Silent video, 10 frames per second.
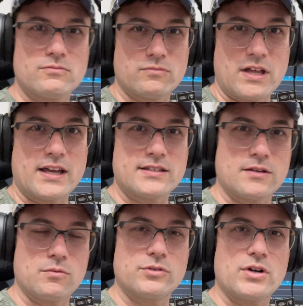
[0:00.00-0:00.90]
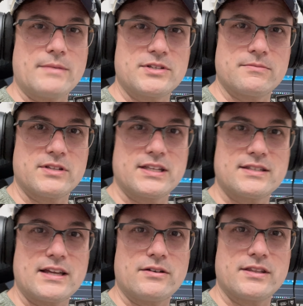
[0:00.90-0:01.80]
Like I said, we'll drop some links
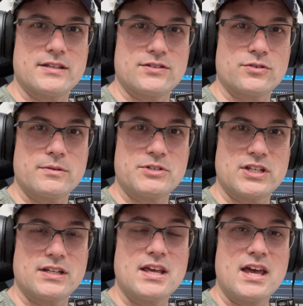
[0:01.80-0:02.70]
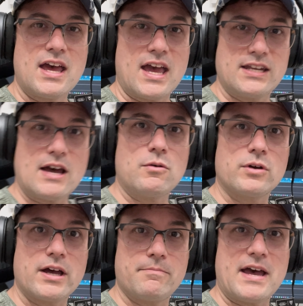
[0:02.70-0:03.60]
down in the description, and now we'll
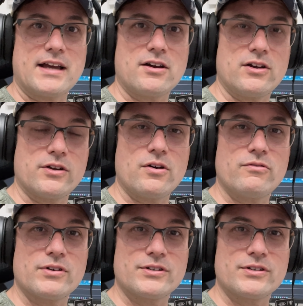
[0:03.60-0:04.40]
cut back on over